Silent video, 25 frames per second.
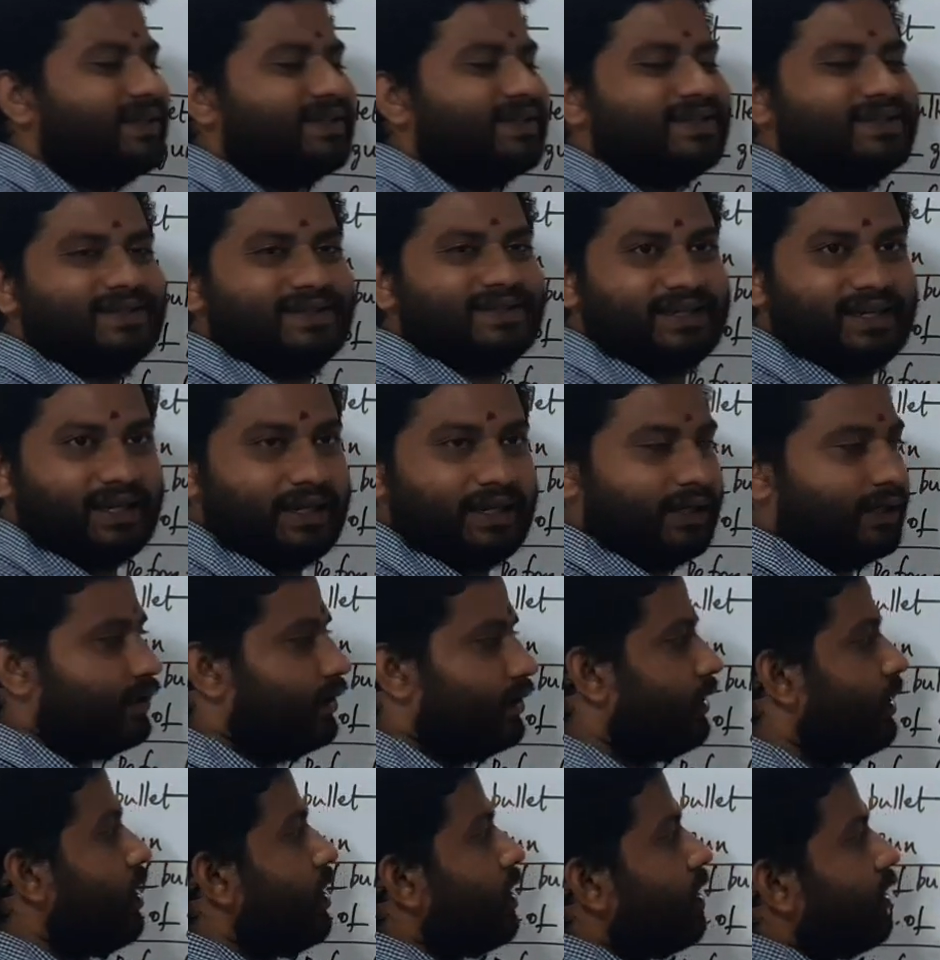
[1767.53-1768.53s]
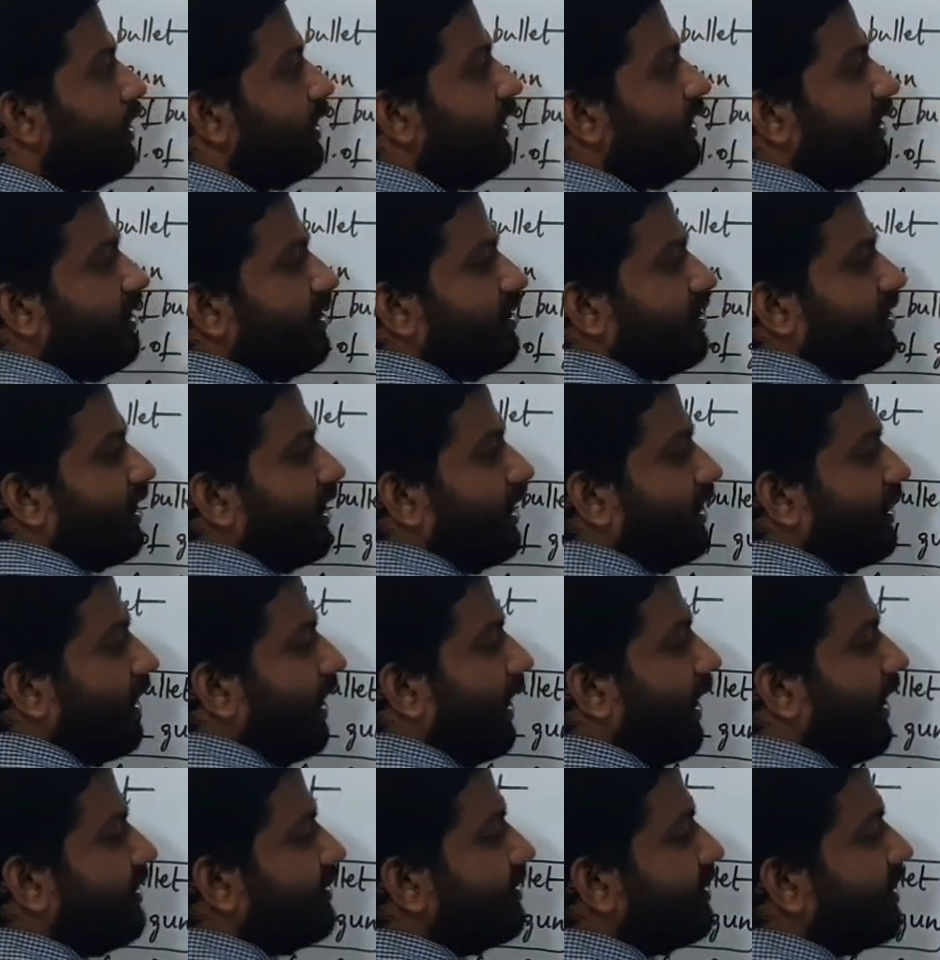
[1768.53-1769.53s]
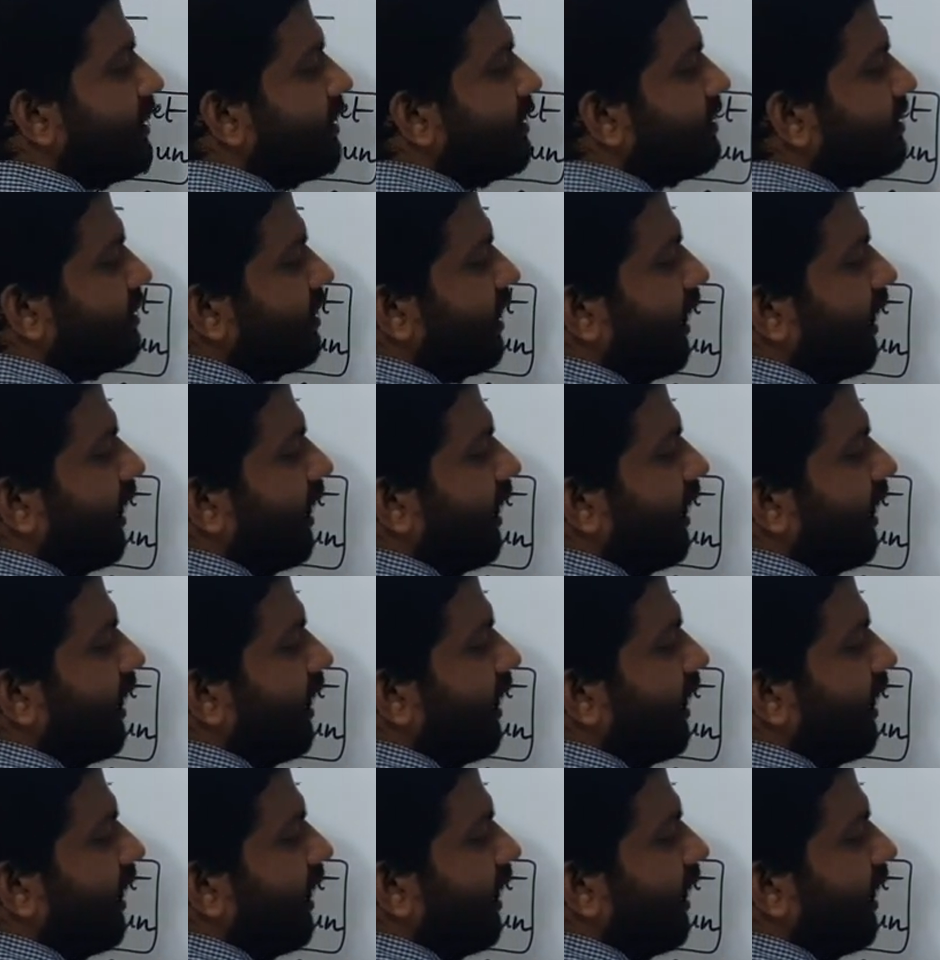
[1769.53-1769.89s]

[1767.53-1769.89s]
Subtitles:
this here. Initial case